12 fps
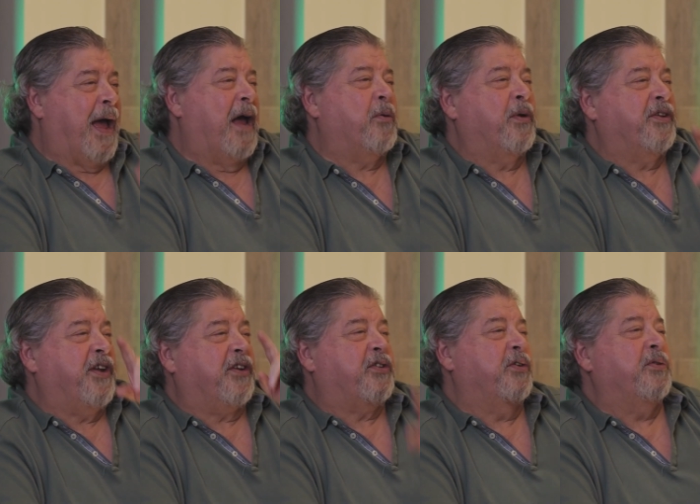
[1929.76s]

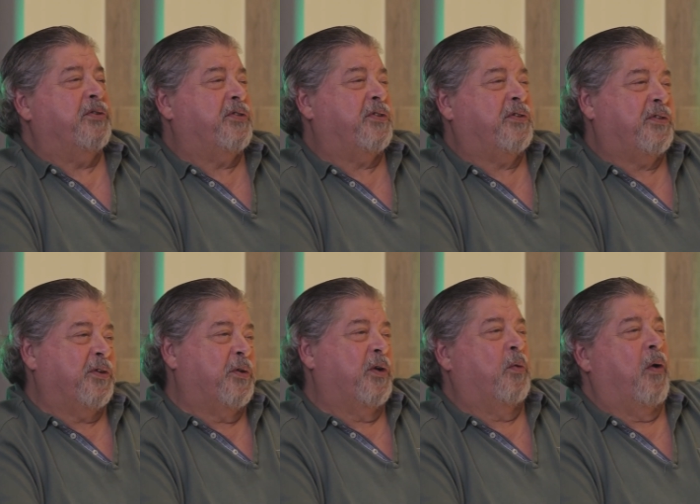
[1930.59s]
Japan was the
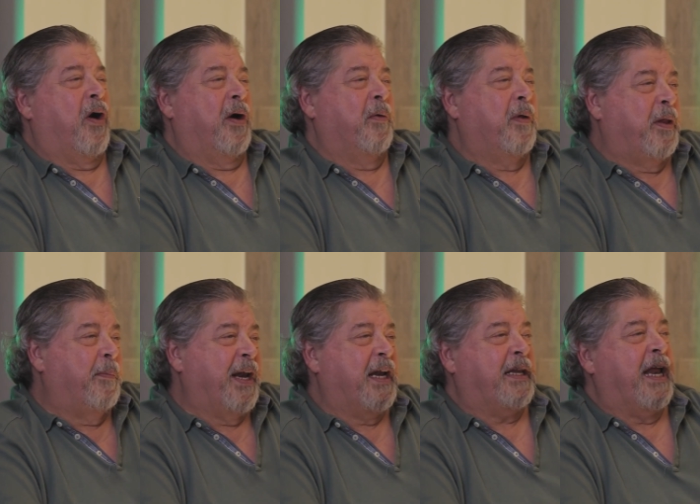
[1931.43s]
excuse to go to
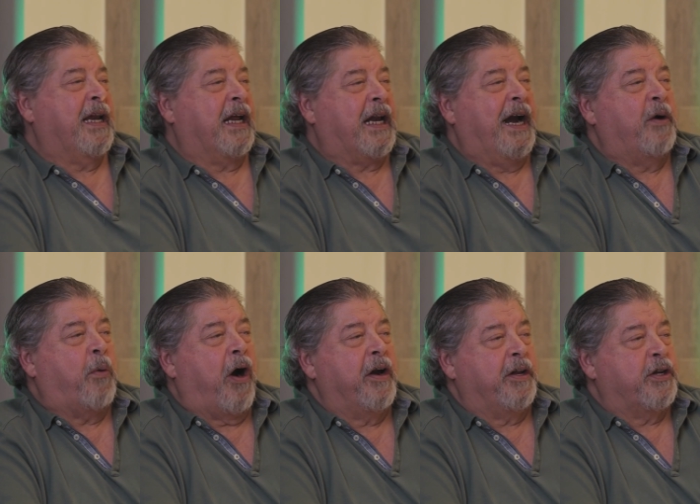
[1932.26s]
war. But the minute they
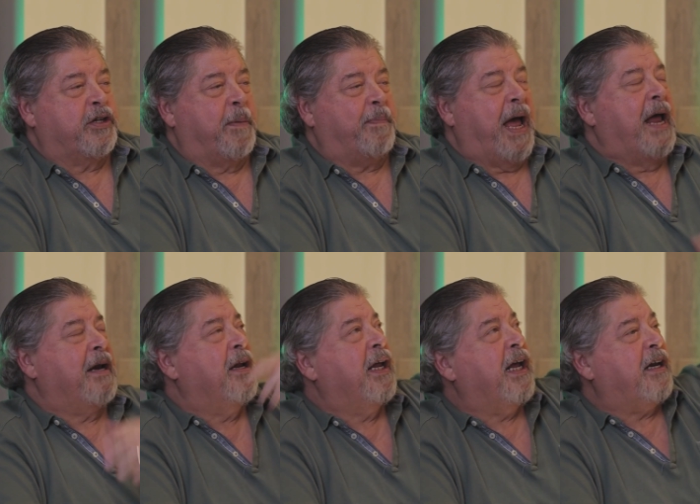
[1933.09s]
declared war on
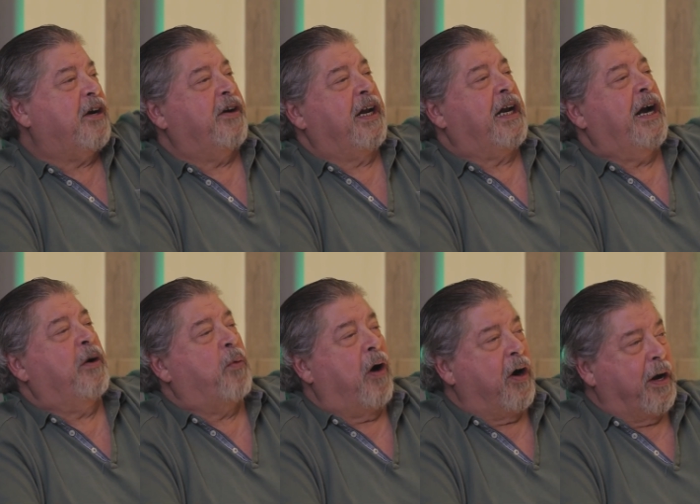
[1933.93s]
Japan, Hitler
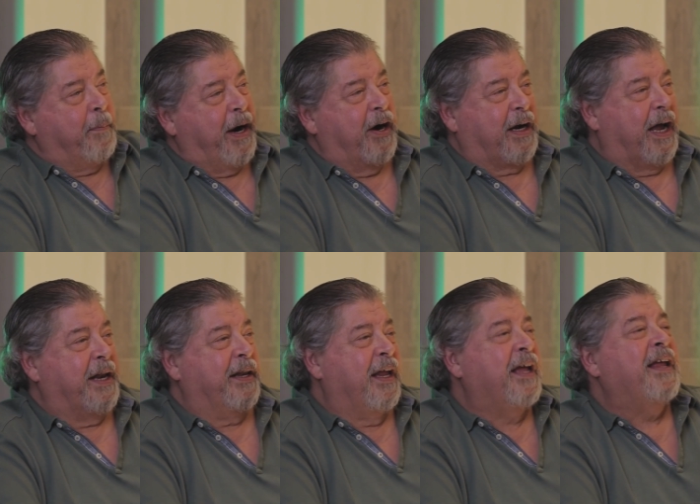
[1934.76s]
declared war on
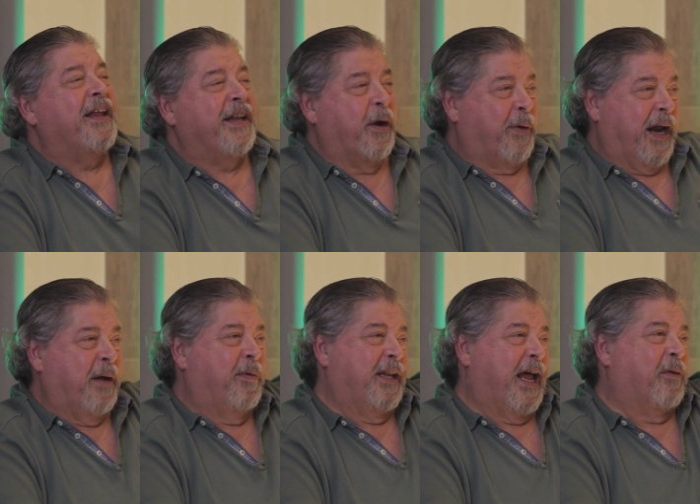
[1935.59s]
America, and
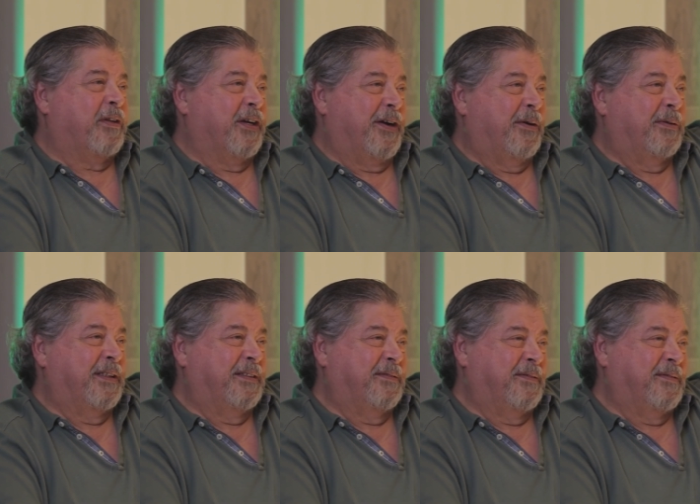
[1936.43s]
they were able now to go.